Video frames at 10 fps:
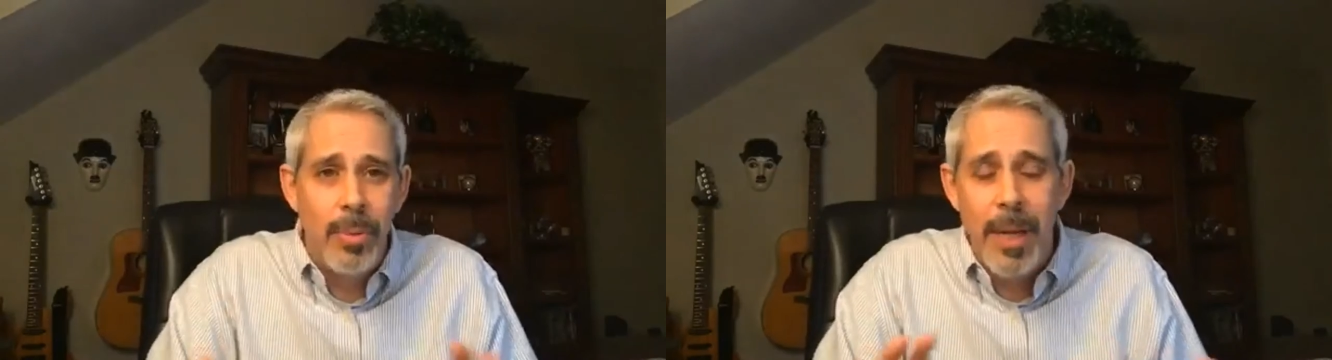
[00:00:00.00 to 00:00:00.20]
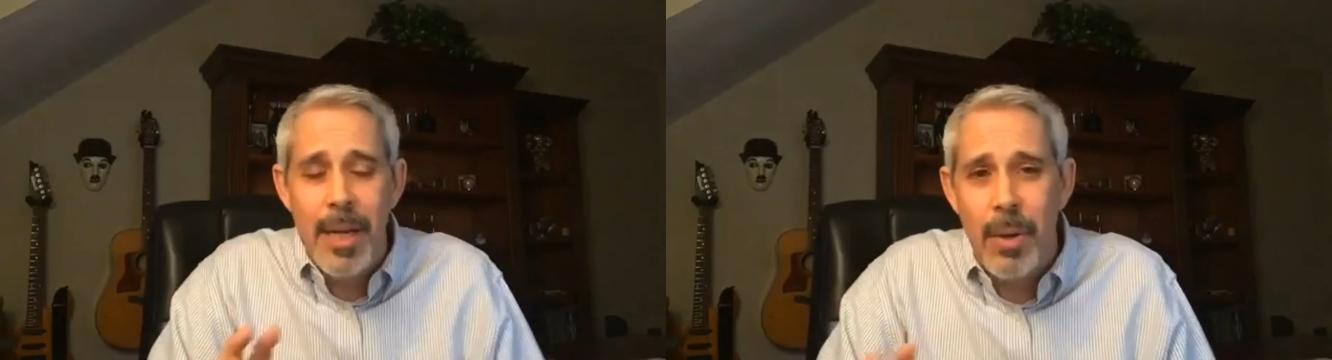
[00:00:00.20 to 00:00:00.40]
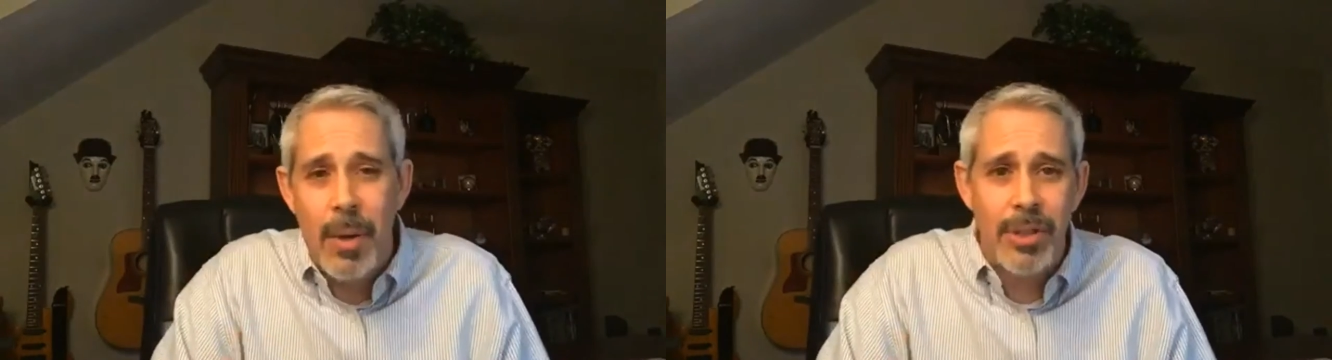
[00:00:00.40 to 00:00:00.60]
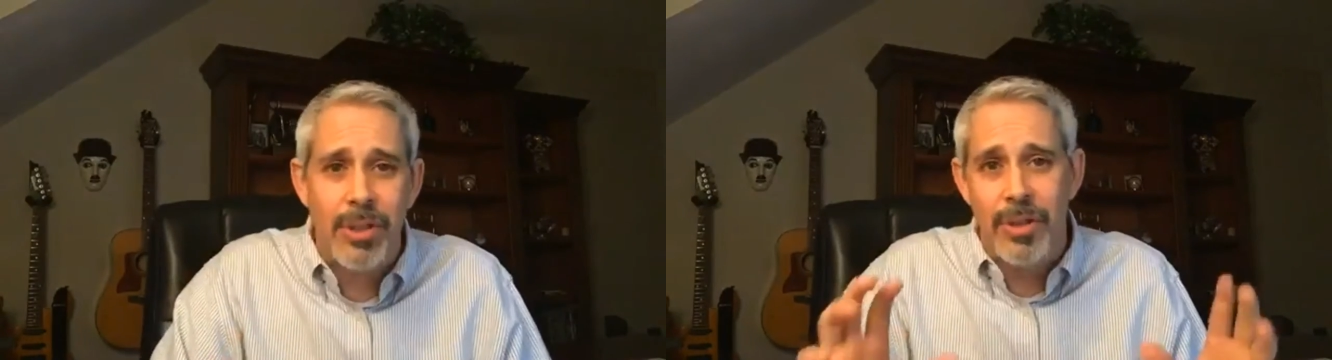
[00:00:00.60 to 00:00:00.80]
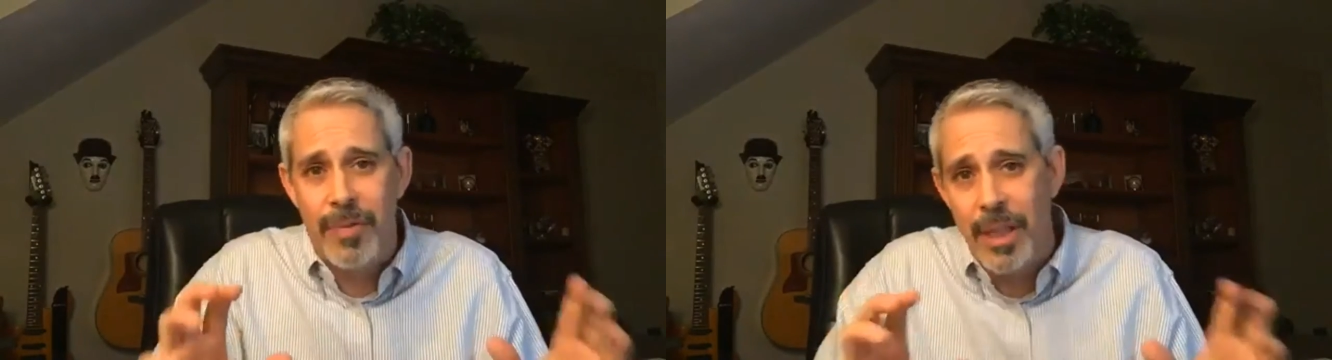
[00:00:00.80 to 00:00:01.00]
many
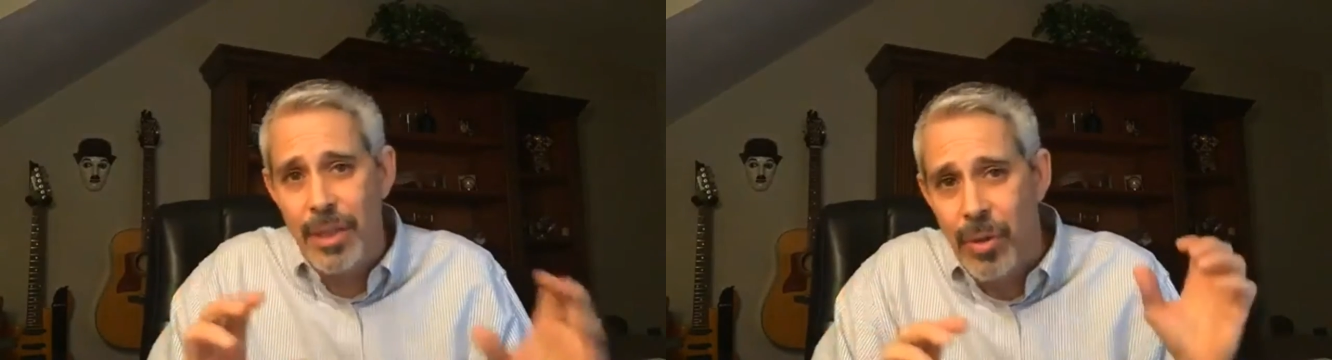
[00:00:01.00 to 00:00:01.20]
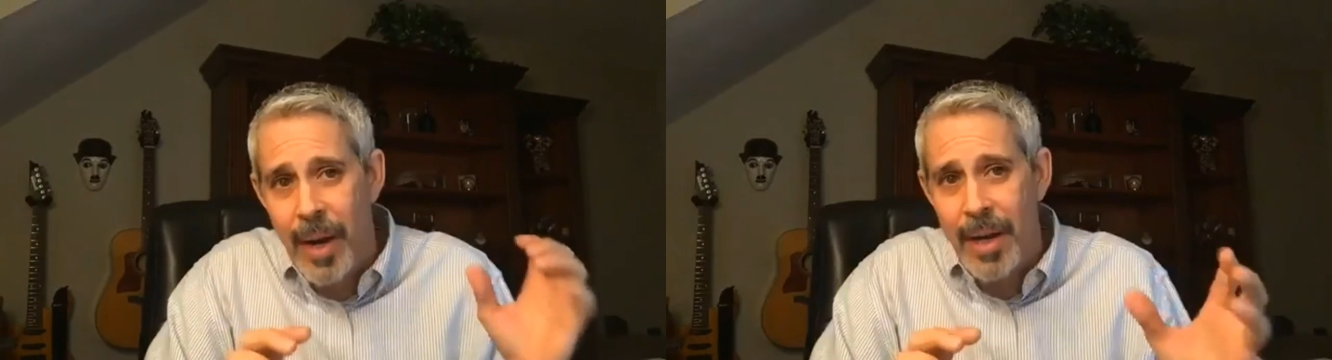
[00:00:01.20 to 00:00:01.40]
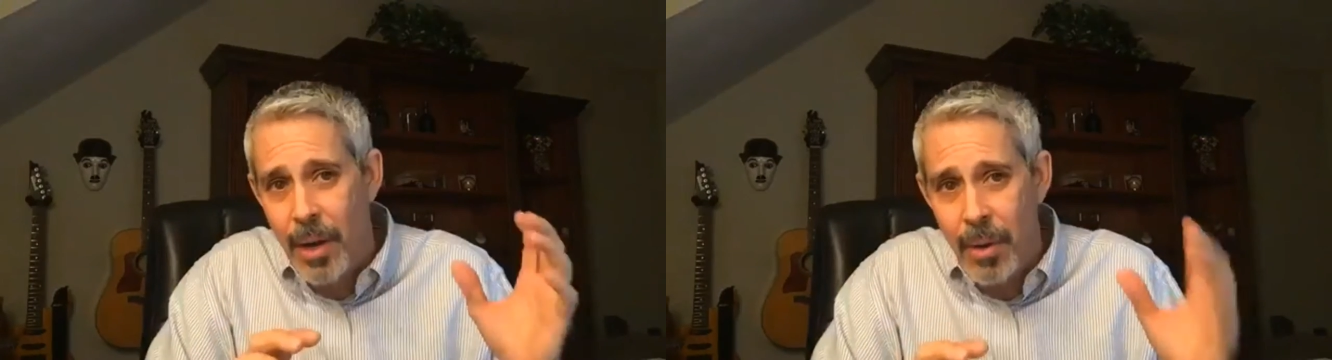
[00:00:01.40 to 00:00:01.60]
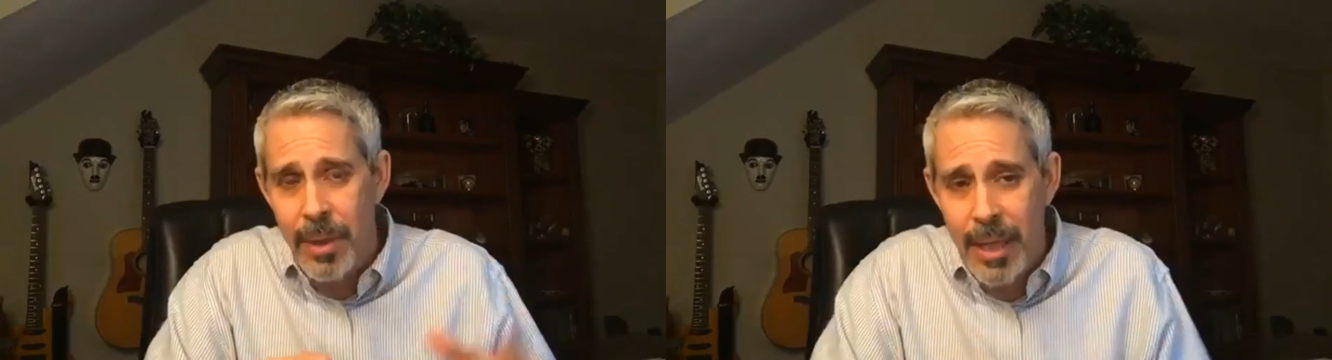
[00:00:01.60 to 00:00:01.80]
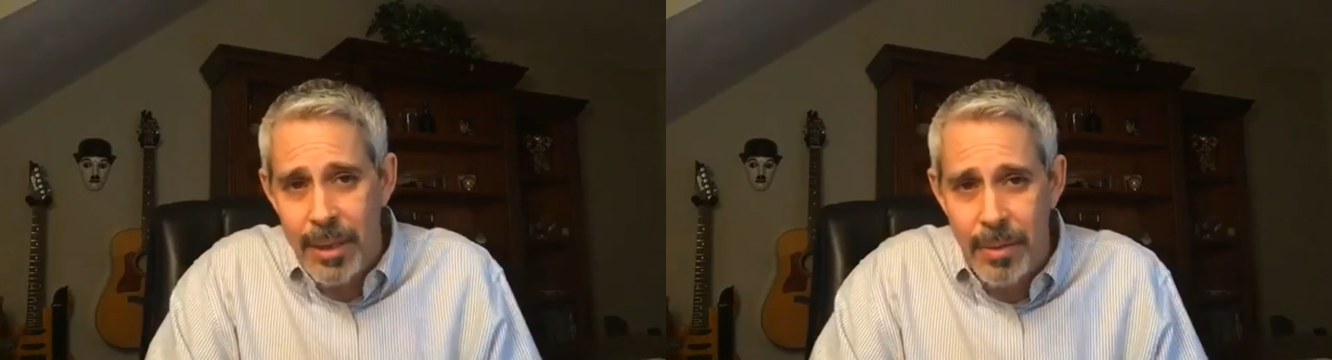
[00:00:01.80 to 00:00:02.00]
questions if they try and go
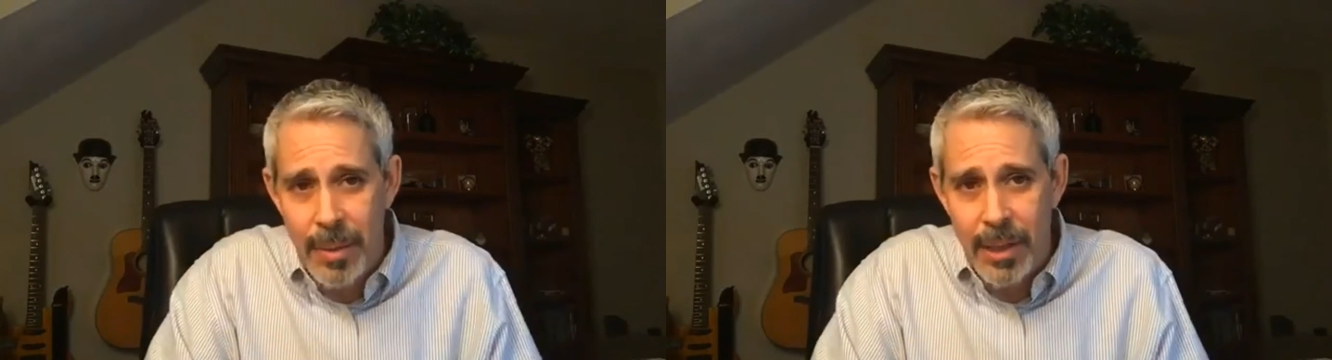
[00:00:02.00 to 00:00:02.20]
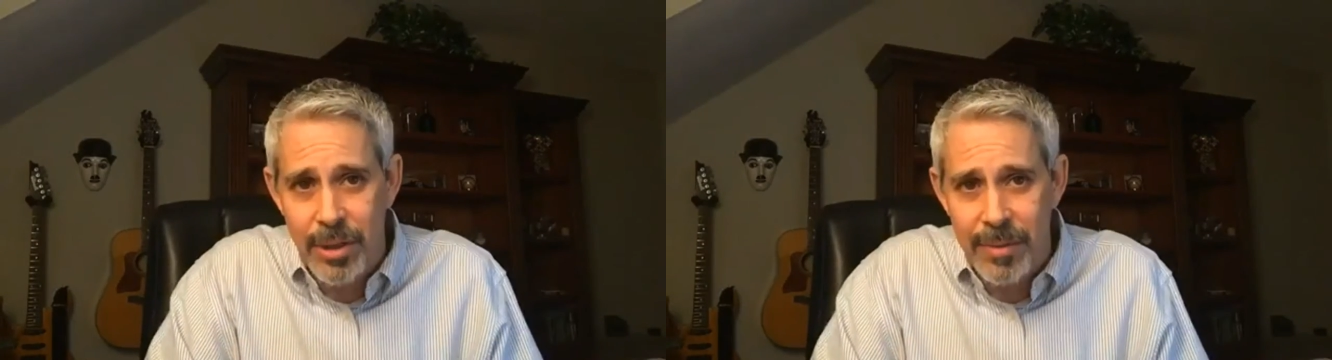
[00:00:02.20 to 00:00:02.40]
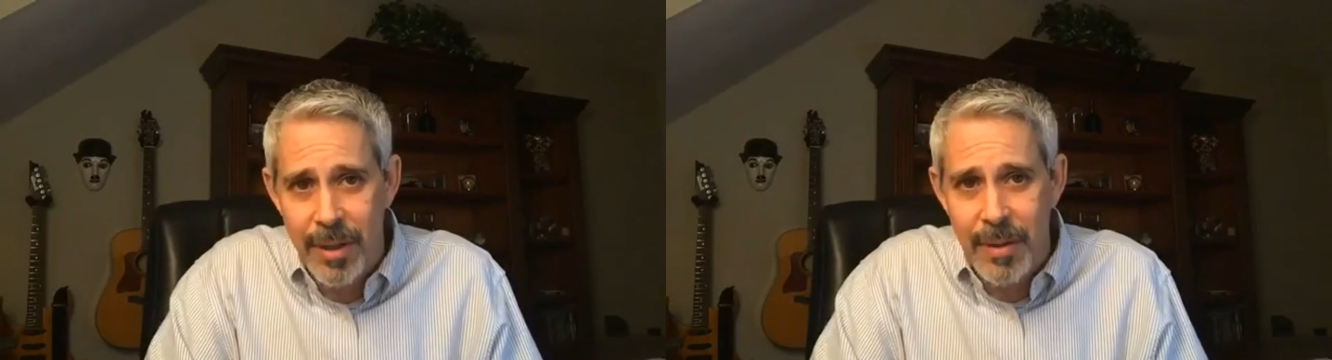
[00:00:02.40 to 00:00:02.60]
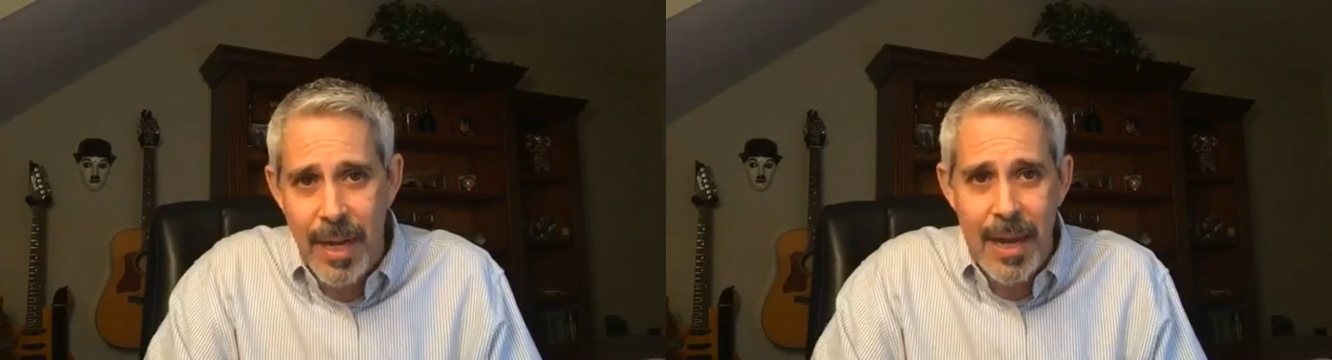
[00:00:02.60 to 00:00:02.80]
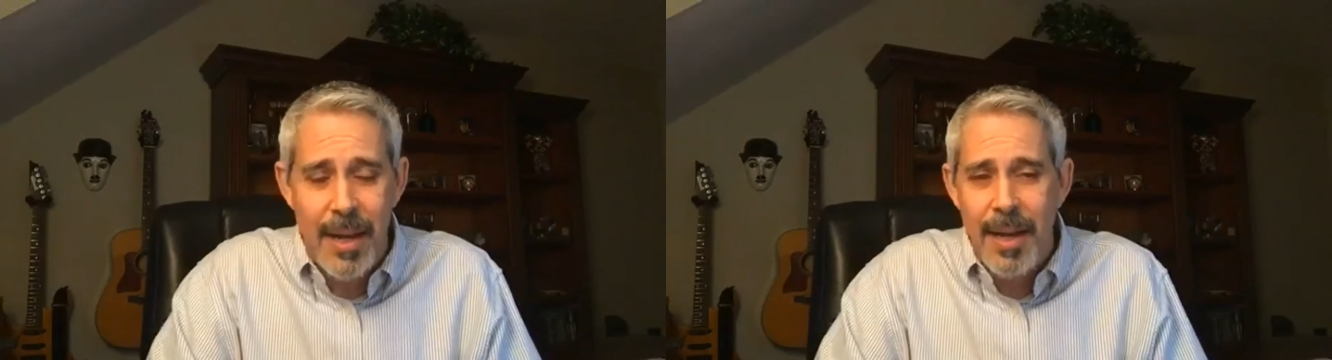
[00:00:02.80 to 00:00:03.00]
in that direction,
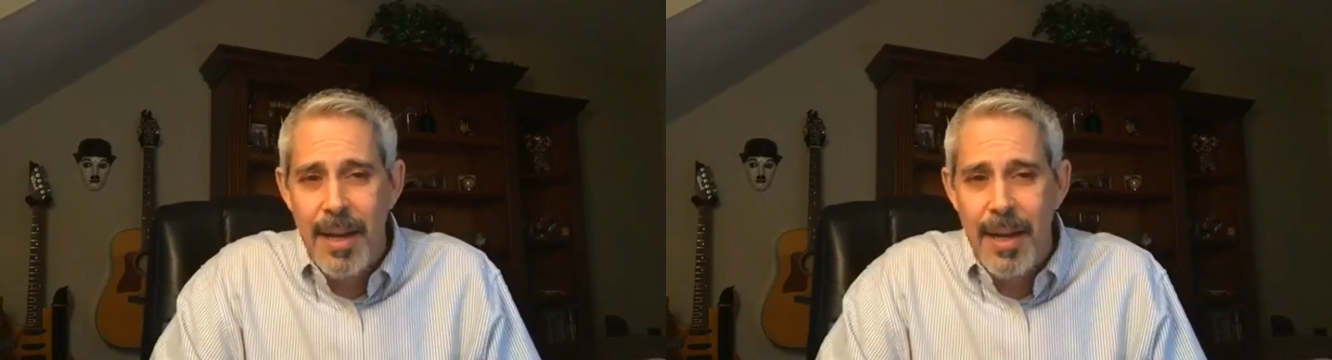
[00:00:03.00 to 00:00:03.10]
okay?